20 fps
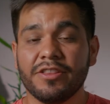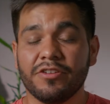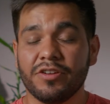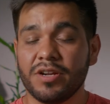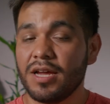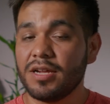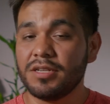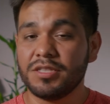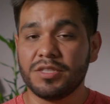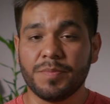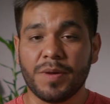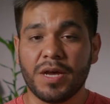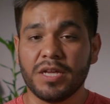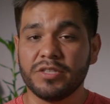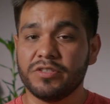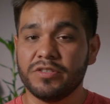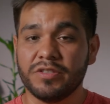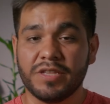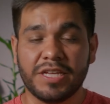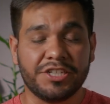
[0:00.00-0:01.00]
They're not a
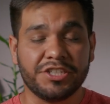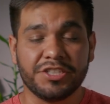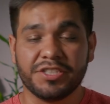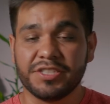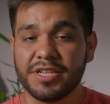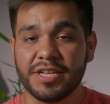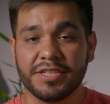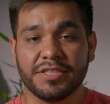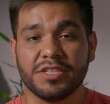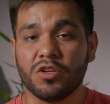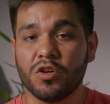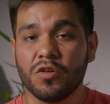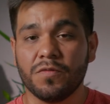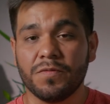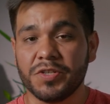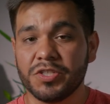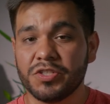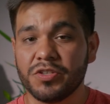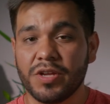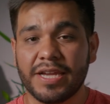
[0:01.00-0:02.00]
sponsor, they just sent it
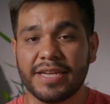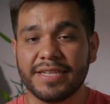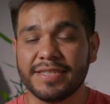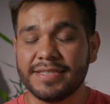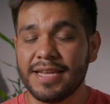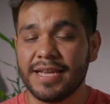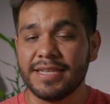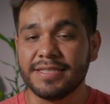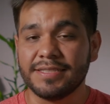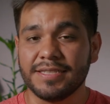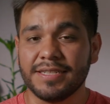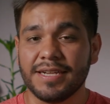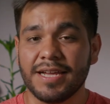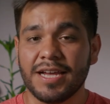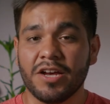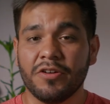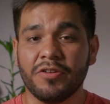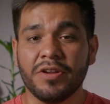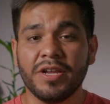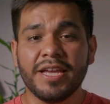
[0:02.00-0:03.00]
over so I could test it
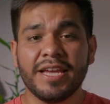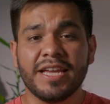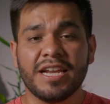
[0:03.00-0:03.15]
out.